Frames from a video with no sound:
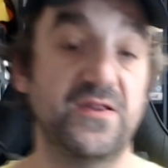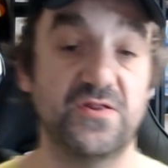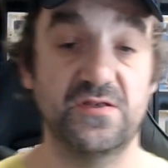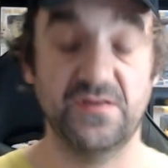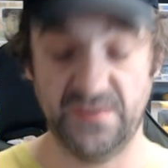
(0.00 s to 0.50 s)

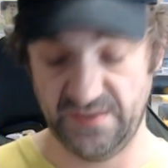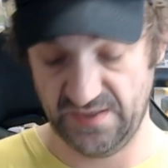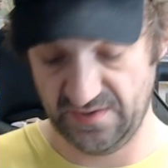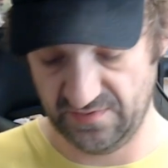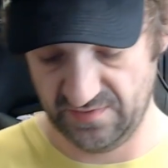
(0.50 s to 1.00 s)
She's sitting
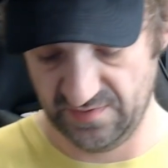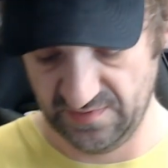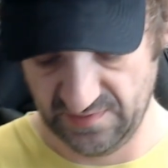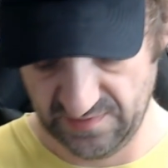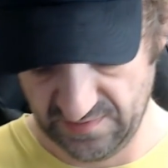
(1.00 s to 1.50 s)
here
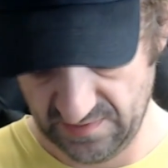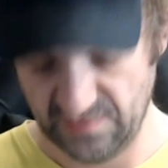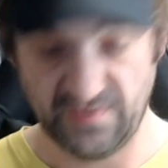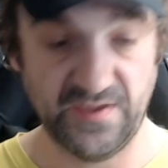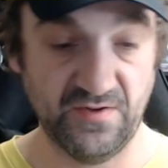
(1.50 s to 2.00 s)

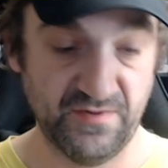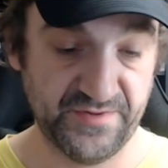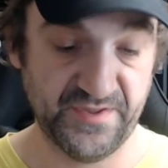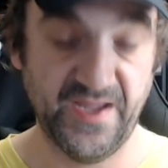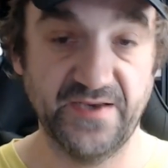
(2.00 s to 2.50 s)
looking all
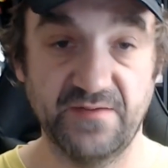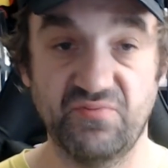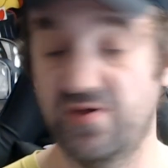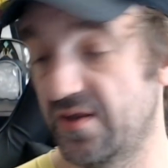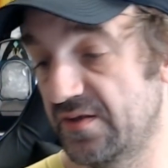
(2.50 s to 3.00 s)
sad and
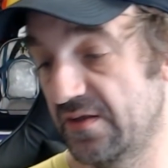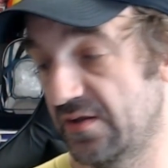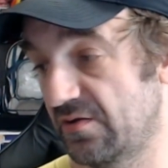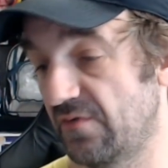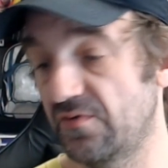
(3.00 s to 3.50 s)
depressed. Let's
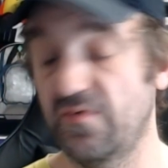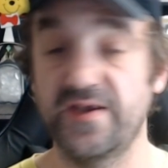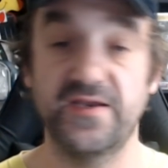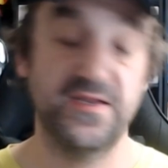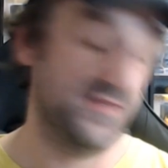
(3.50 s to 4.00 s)
start with Wendy.